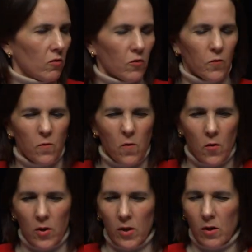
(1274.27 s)
There's
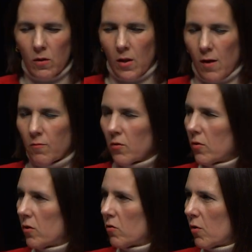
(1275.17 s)
very little left
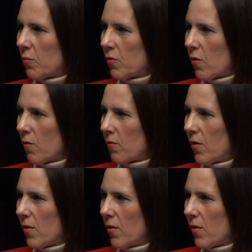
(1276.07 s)
in terms of